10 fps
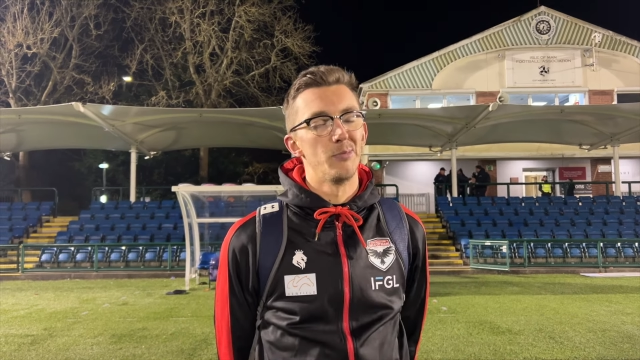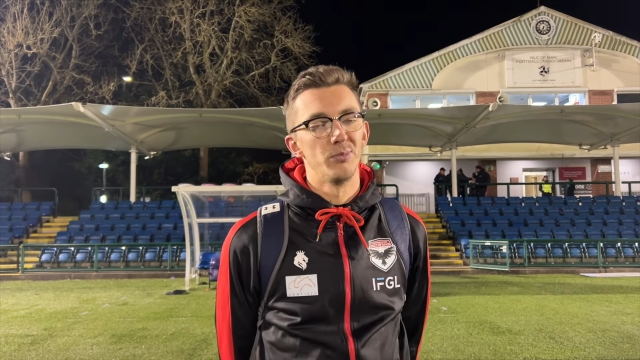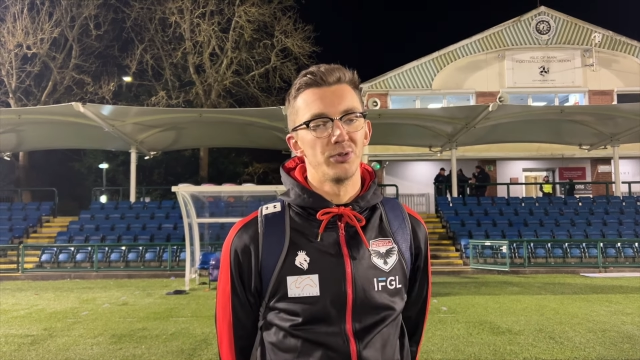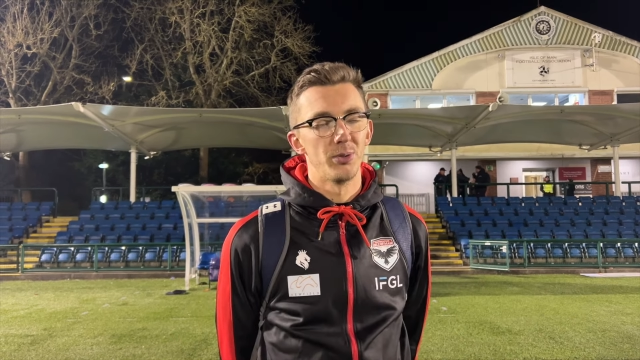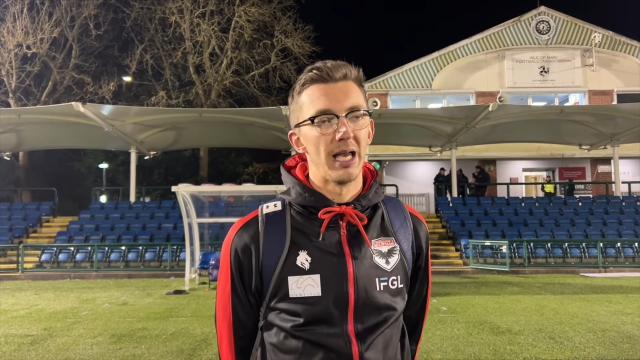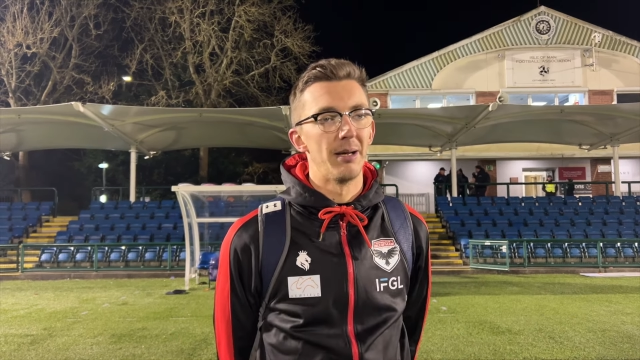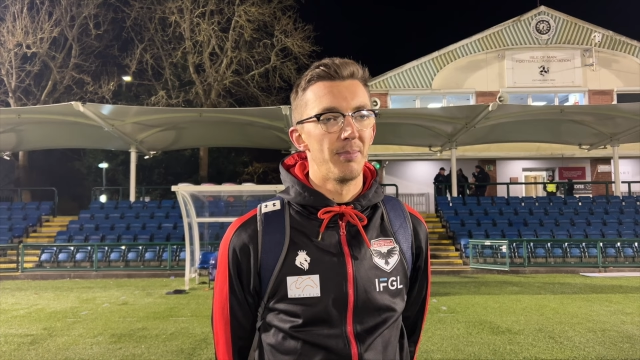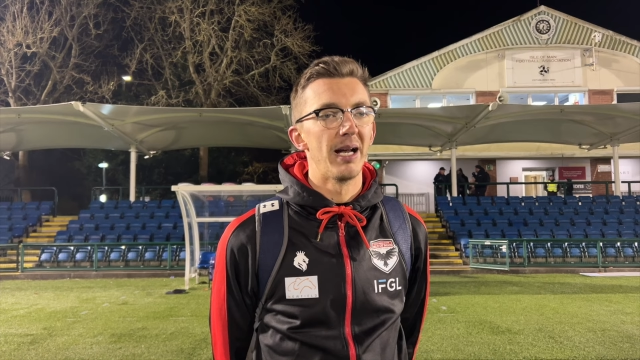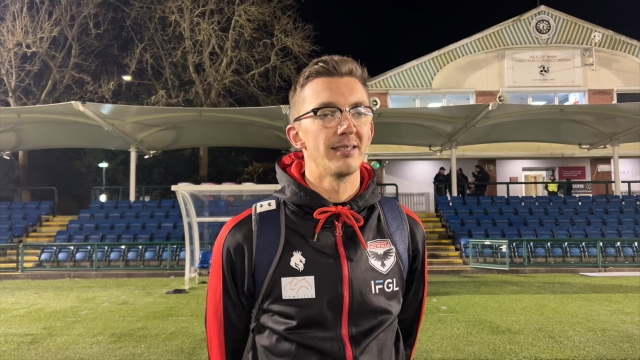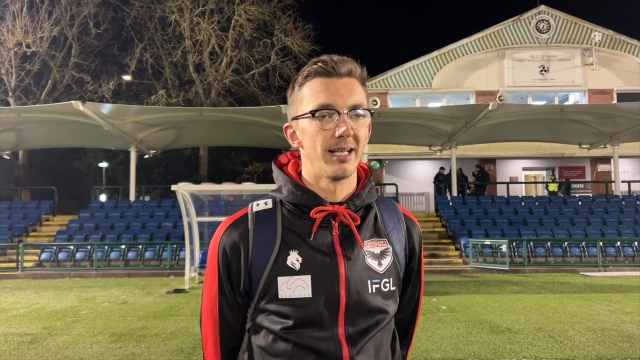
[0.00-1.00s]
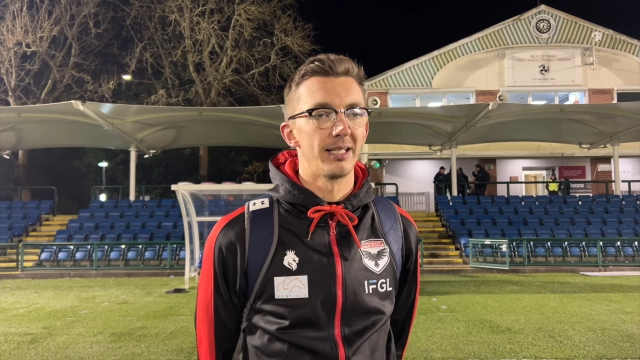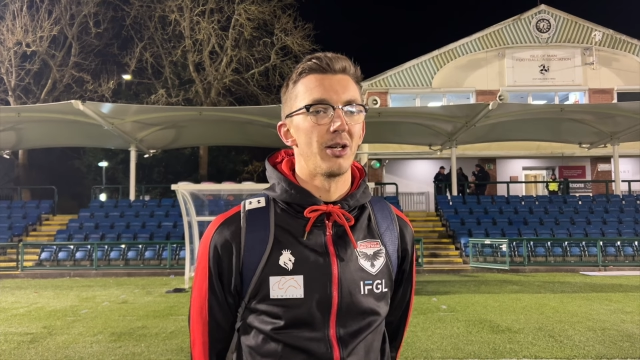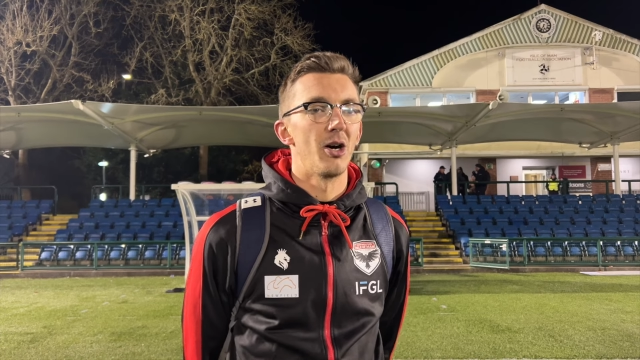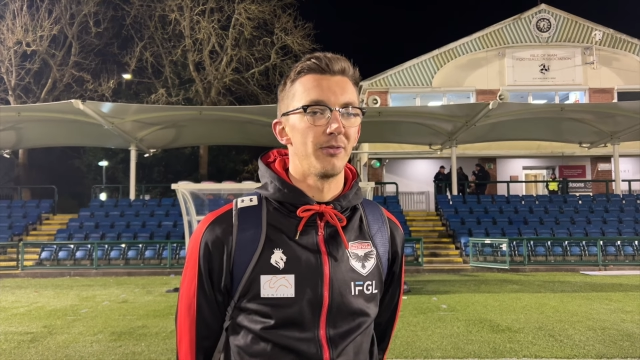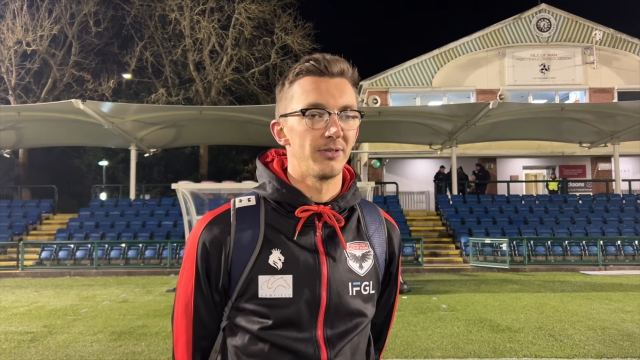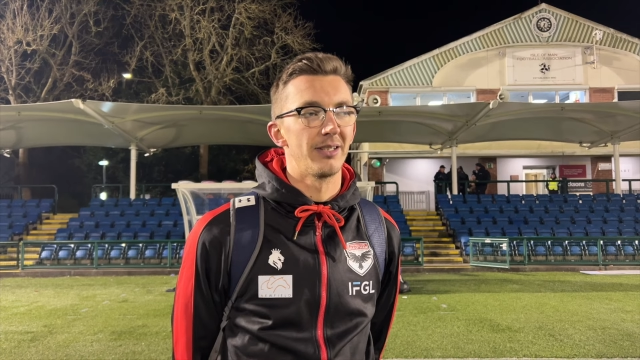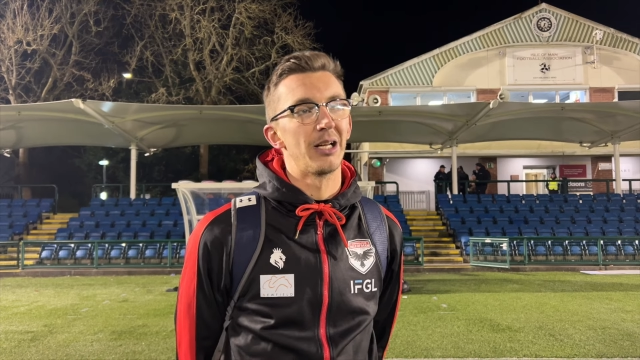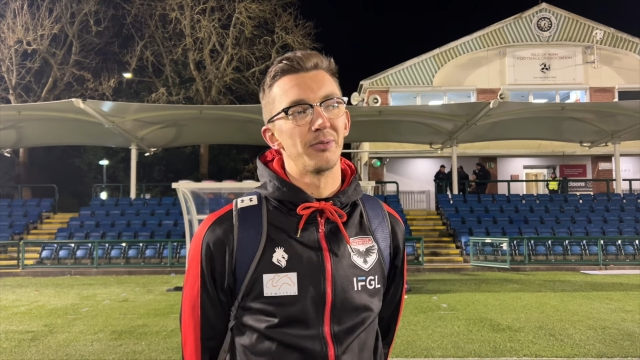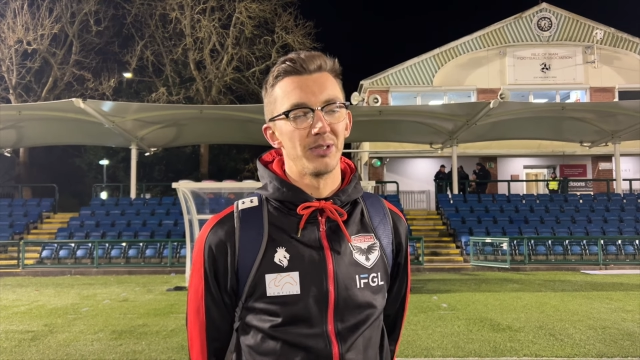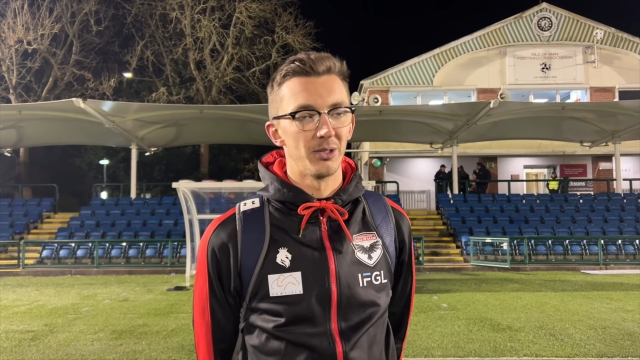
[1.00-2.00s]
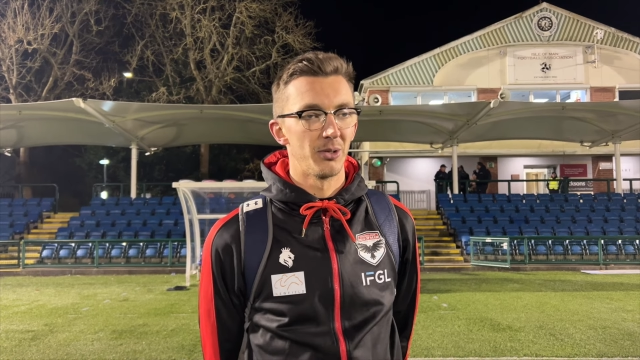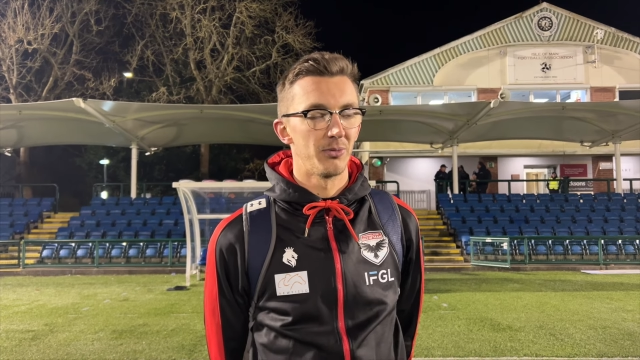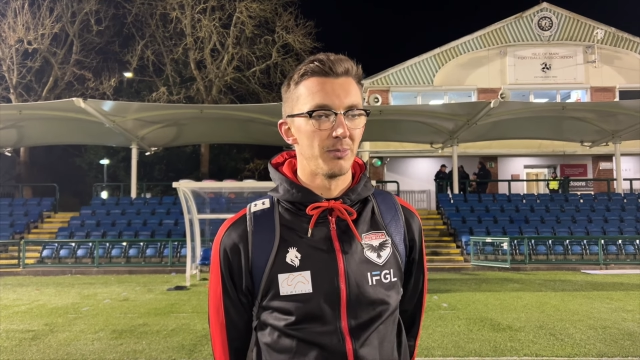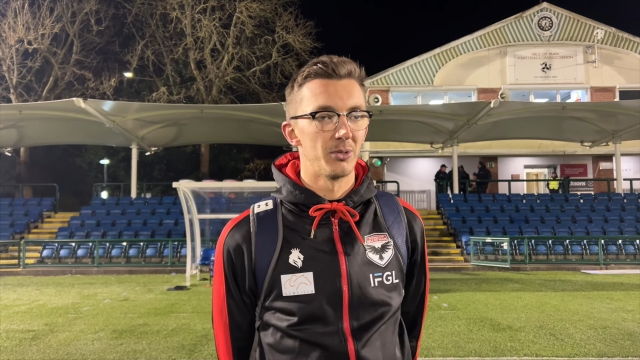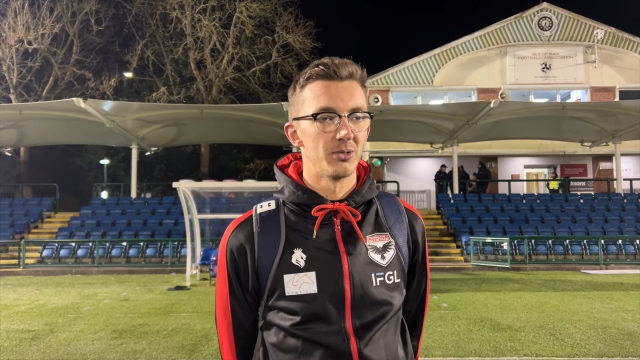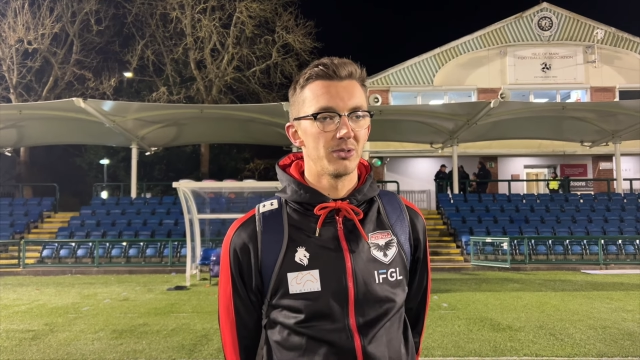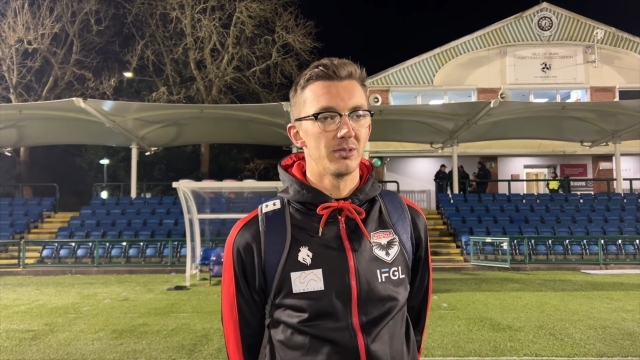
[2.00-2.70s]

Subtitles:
So yeah, better second half, and thankfully got the 3 points.